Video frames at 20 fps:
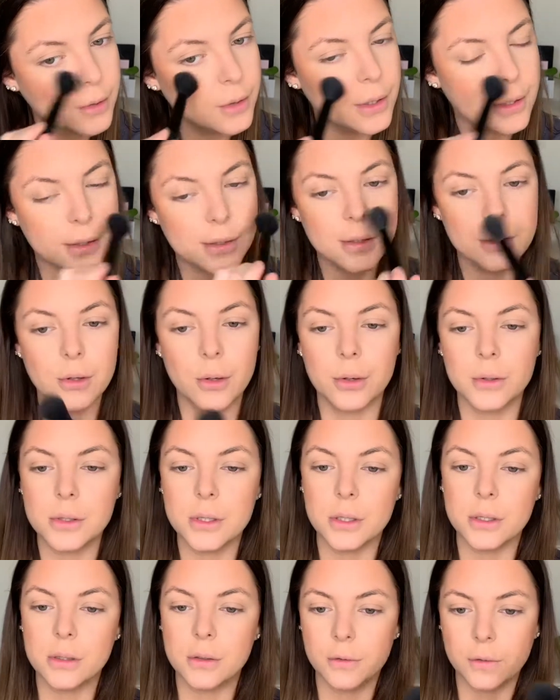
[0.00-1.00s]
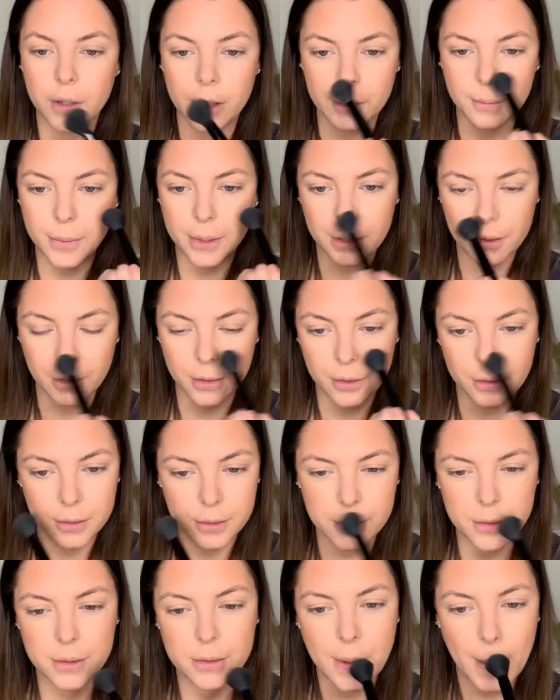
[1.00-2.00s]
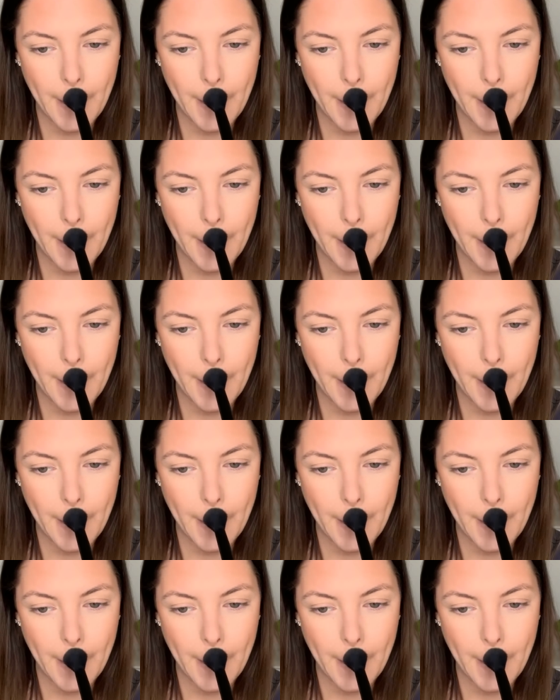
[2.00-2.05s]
It's not to define my nose